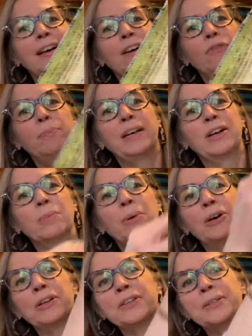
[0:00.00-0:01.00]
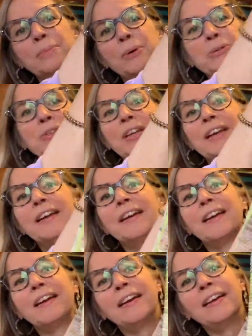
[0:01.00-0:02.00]
bigger balls mostly.
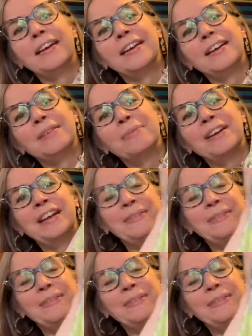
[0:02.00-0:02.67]
But anyway,